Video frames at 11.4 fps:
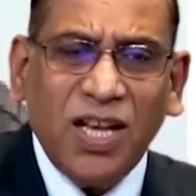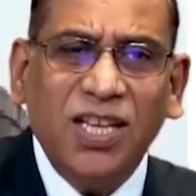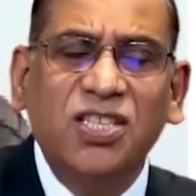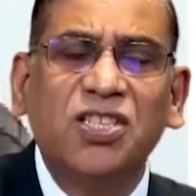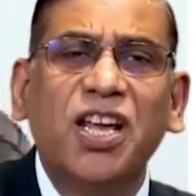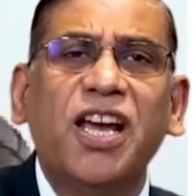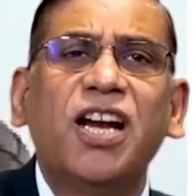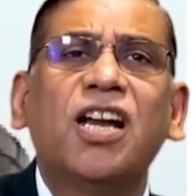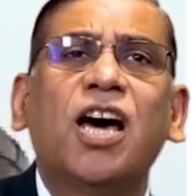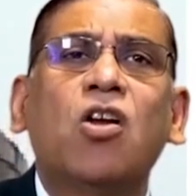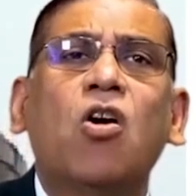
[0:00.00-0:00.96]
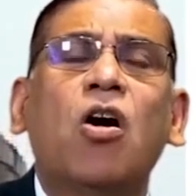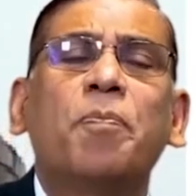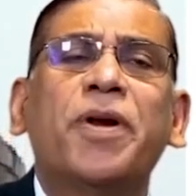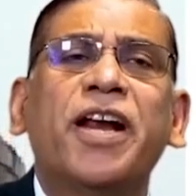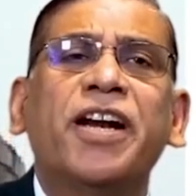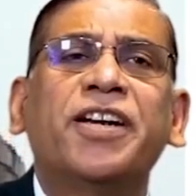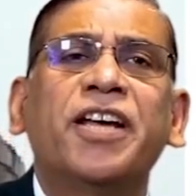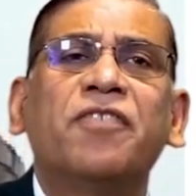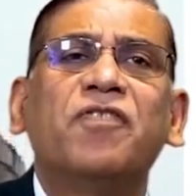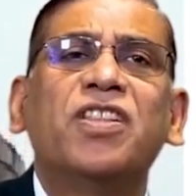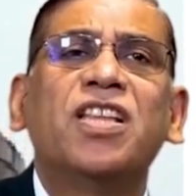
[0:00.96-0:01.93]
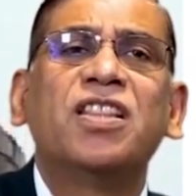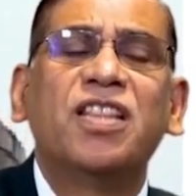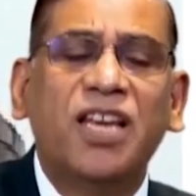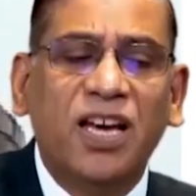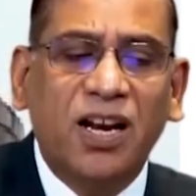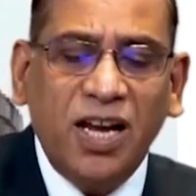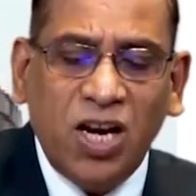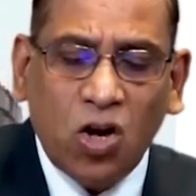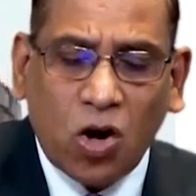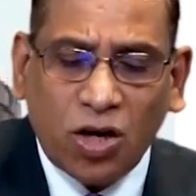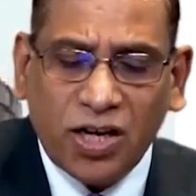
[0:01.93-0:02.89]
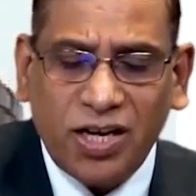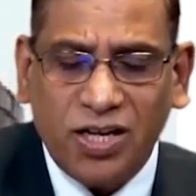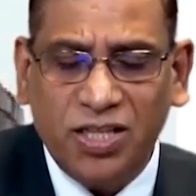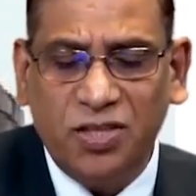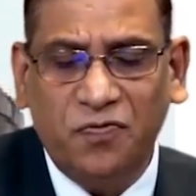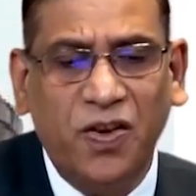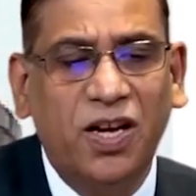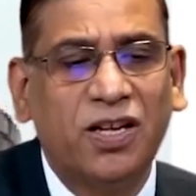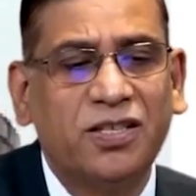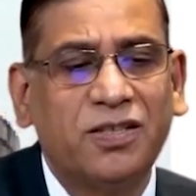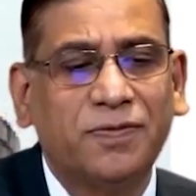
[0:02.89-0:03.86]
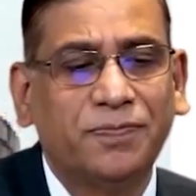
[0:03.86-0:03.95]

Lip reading: the state are operating within their allotted spheres.